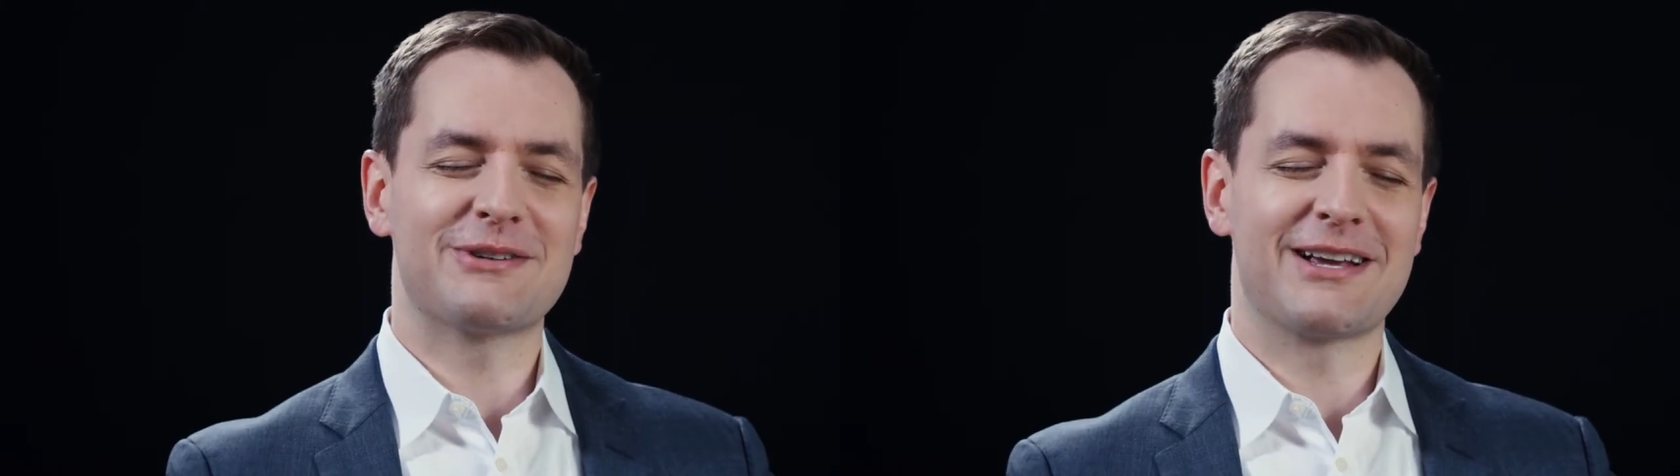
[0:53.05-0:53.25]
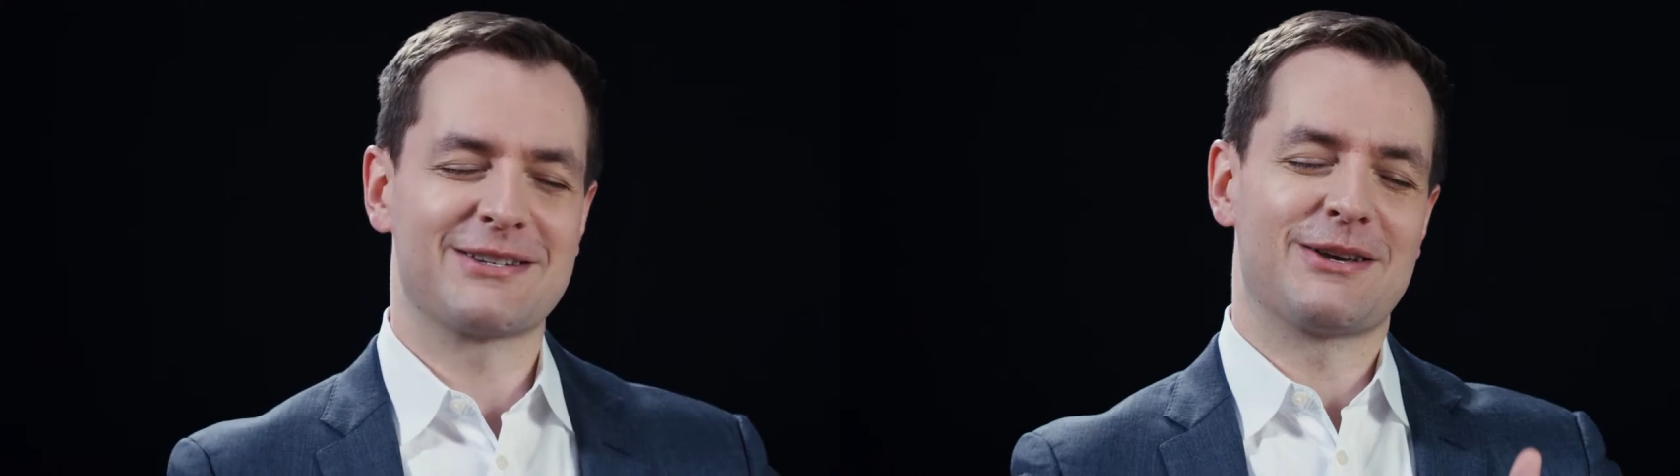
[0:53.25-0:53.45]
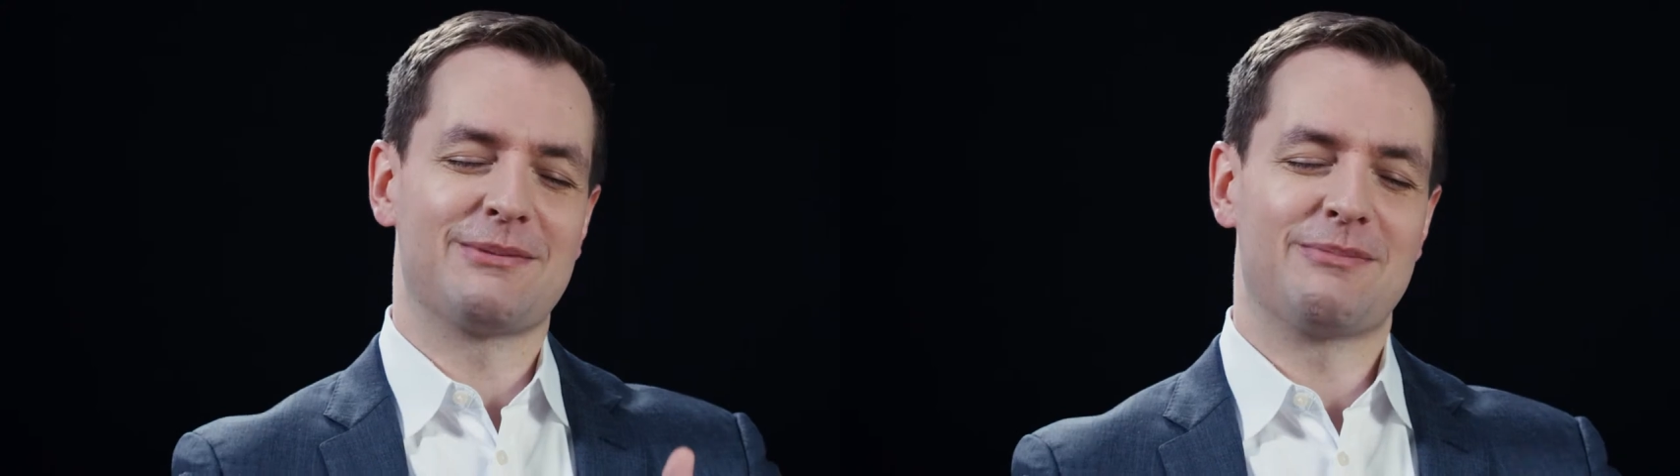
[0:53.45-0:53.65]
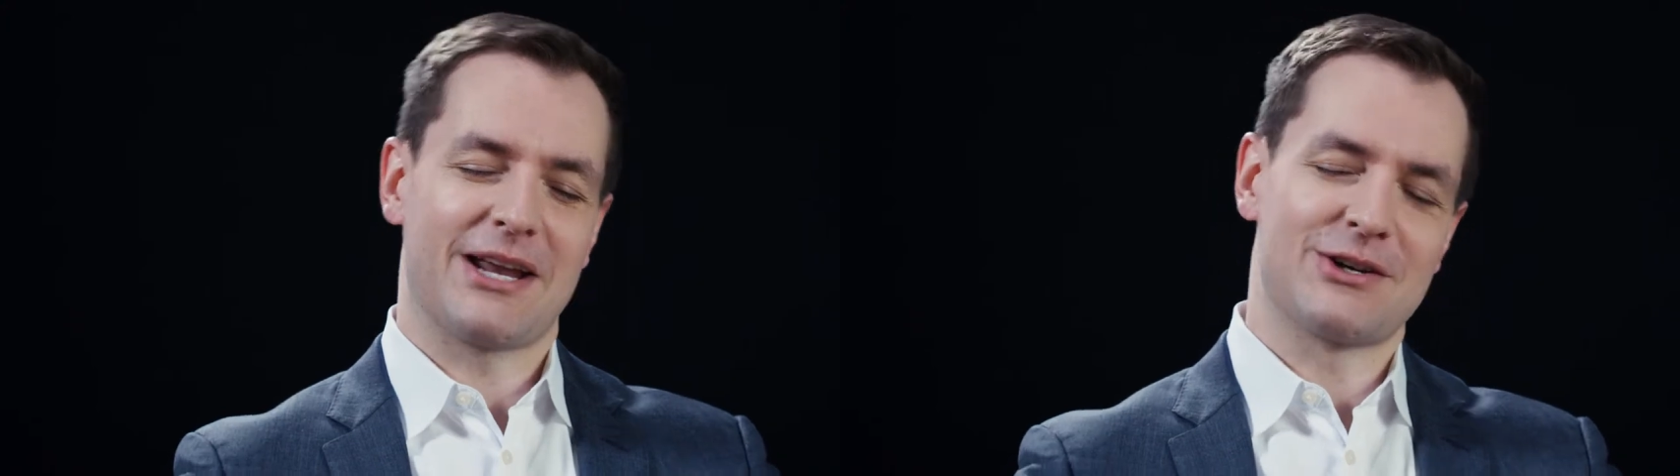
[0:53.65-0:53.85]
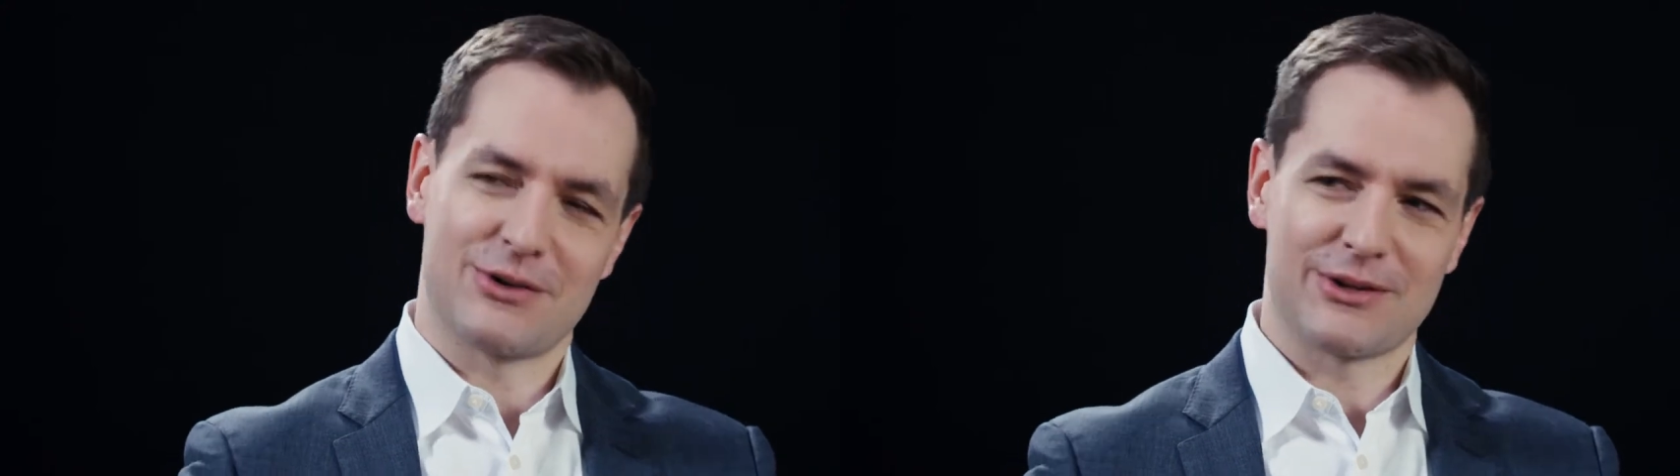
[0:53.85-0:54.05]
as the
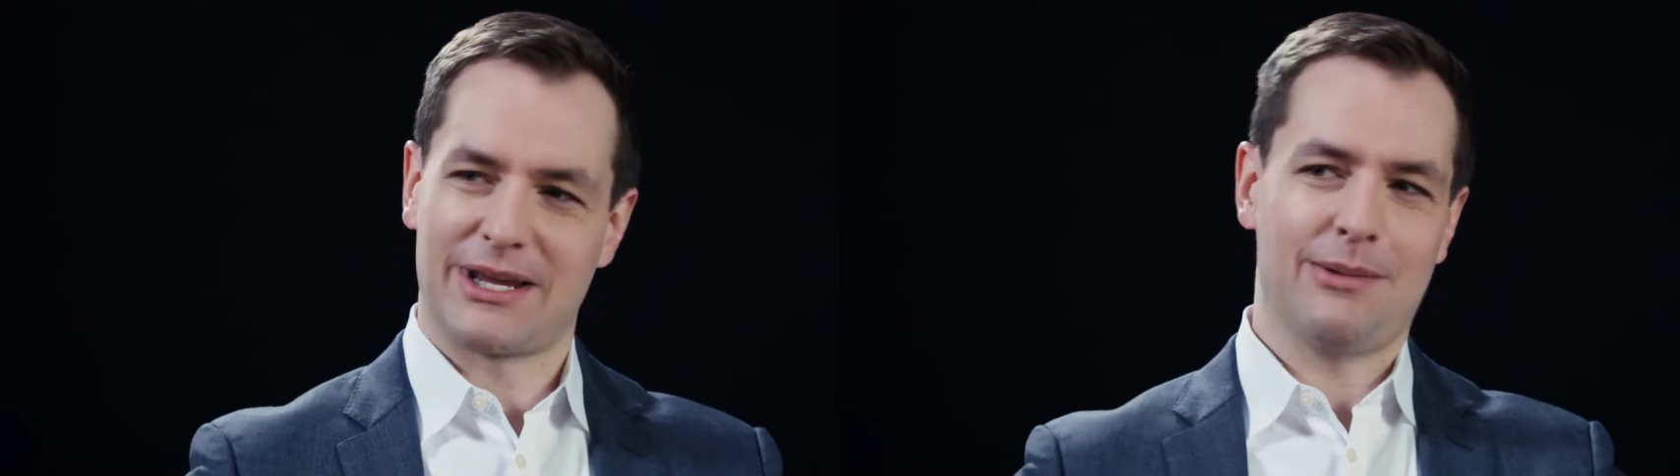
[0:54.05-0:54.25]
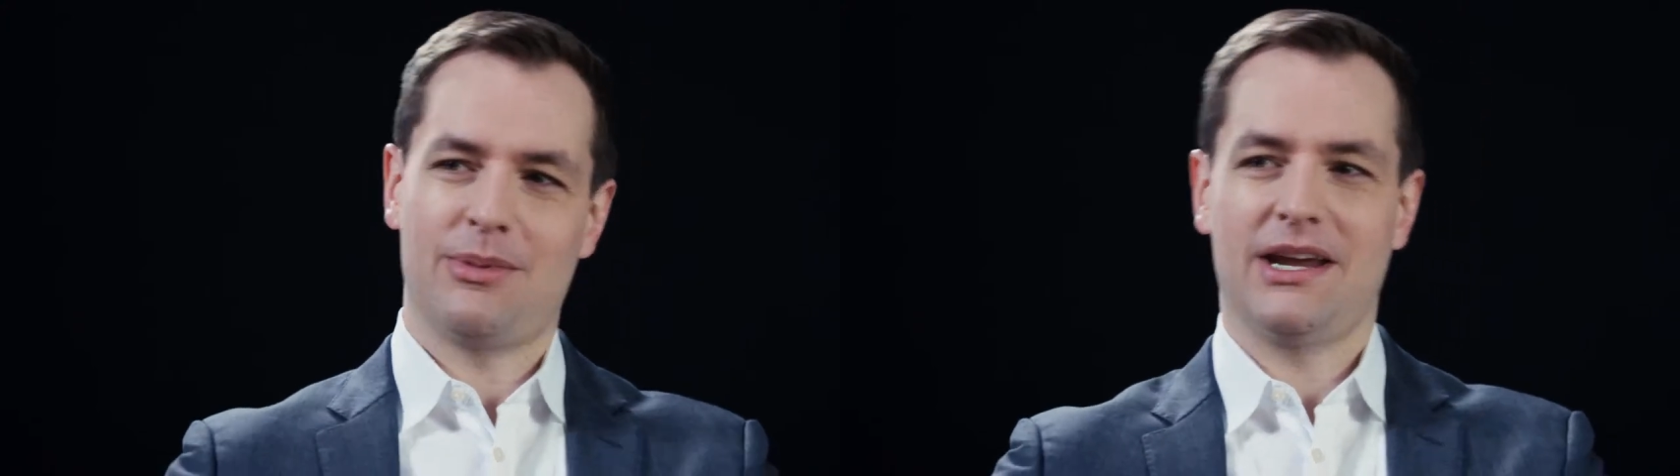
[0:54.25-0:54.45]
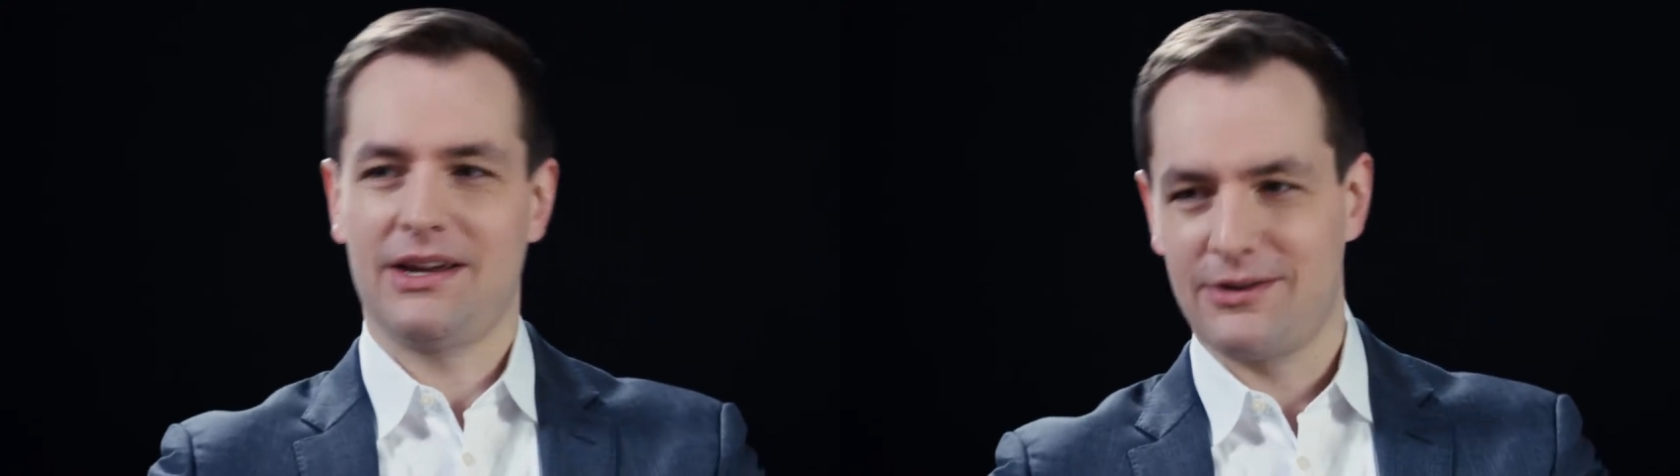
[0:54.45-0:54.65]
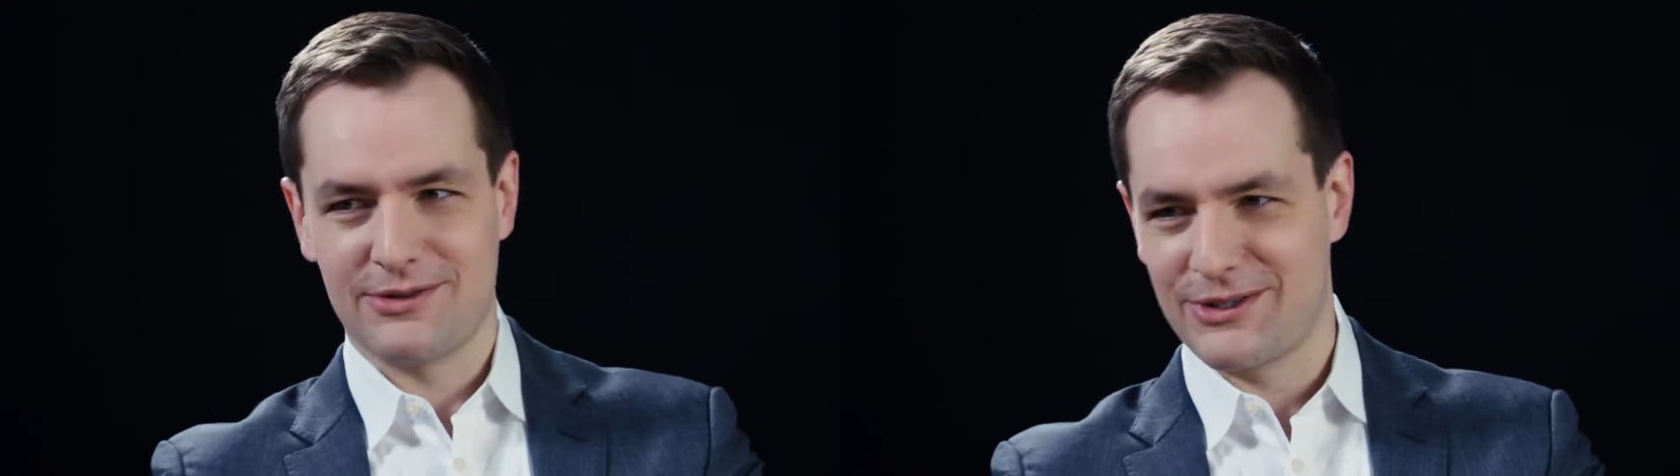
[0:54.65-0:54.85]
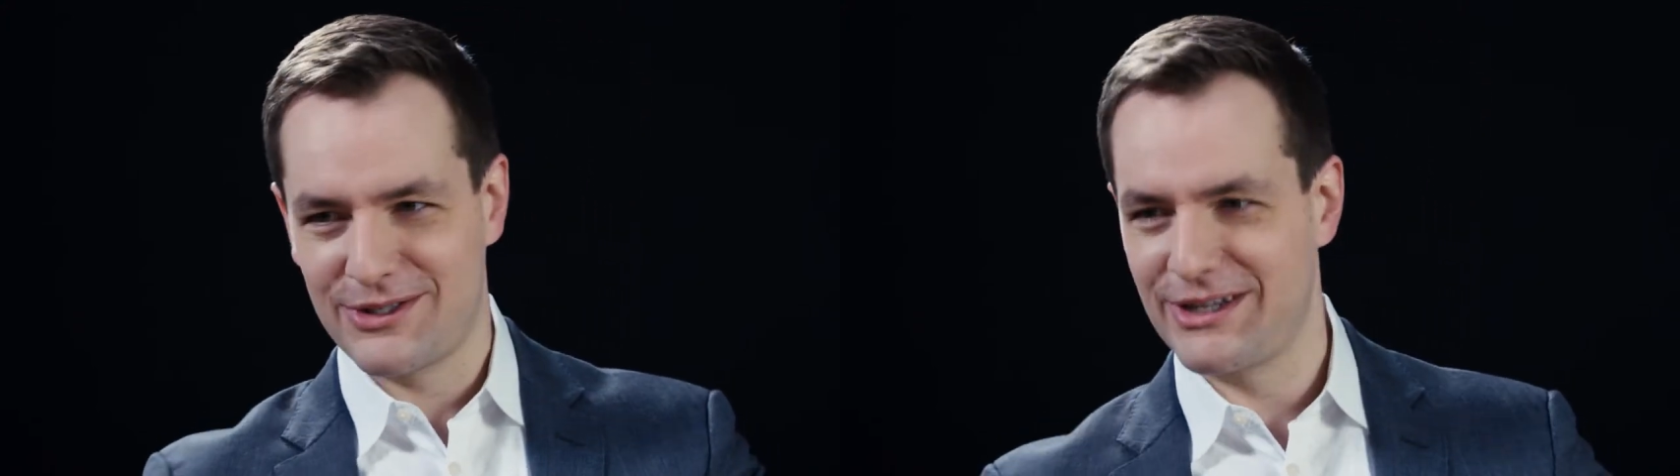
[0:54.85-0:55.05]
manager of the campaign
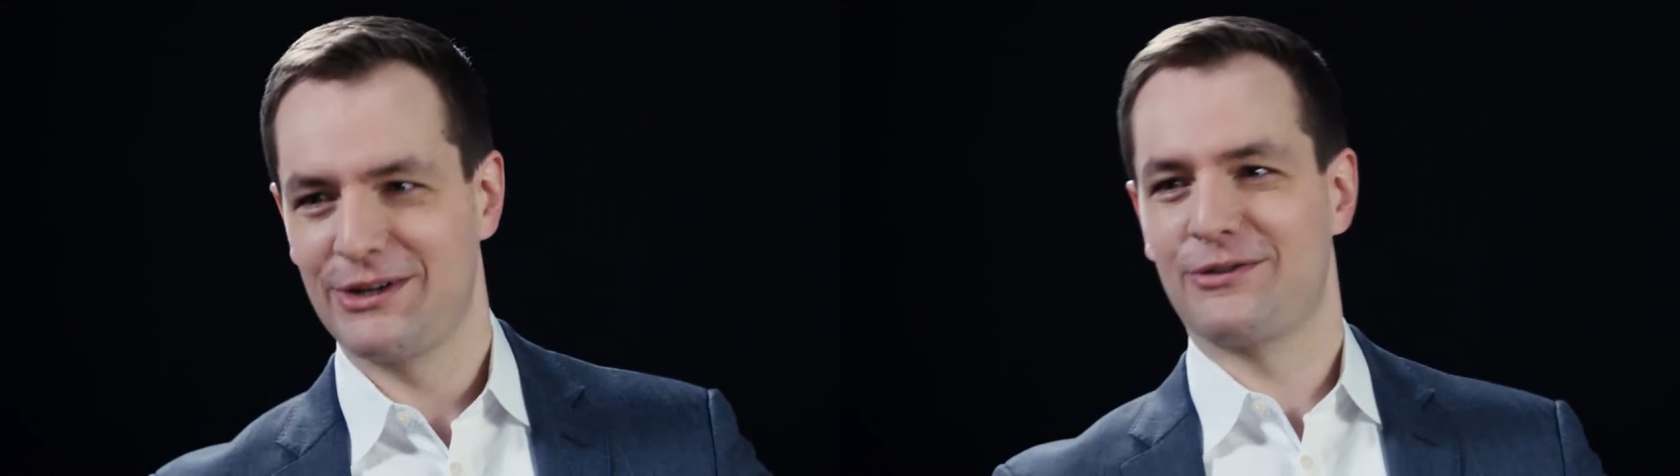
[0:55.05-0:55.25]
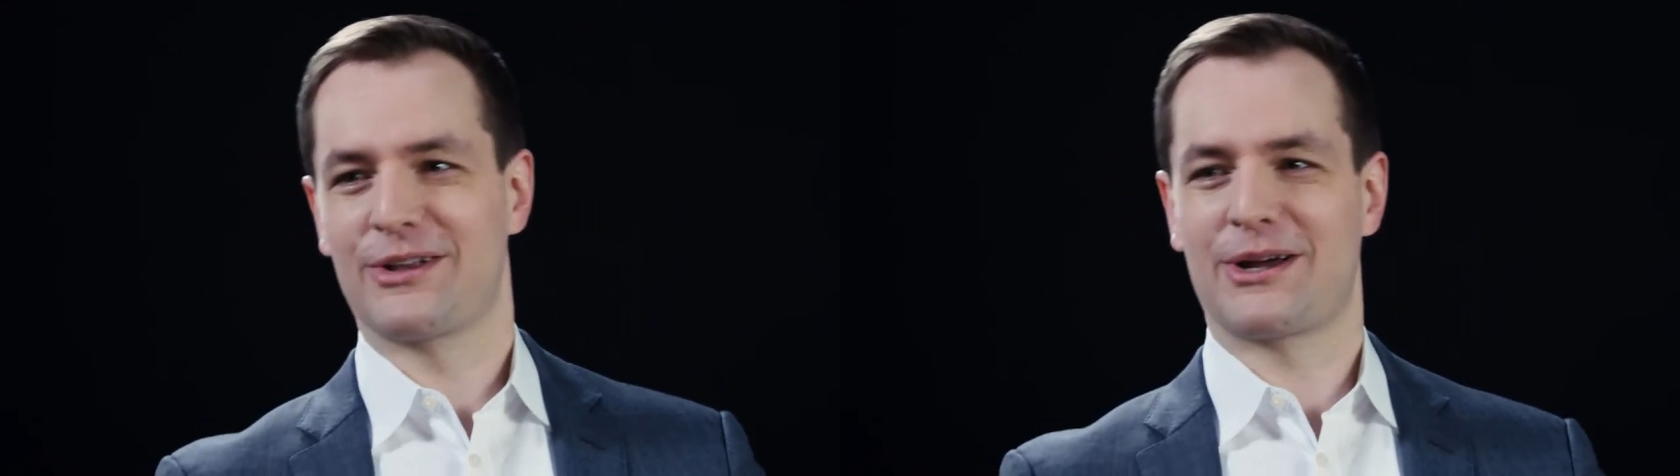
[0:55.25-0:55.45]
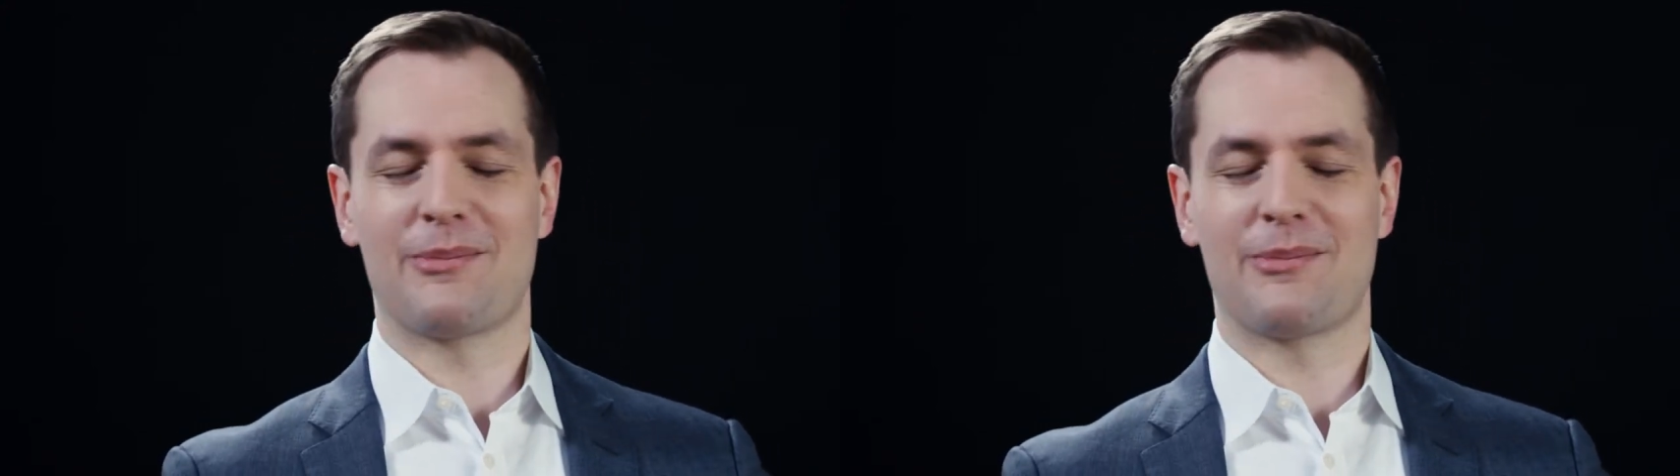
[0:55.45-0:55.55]
or as the CEO of the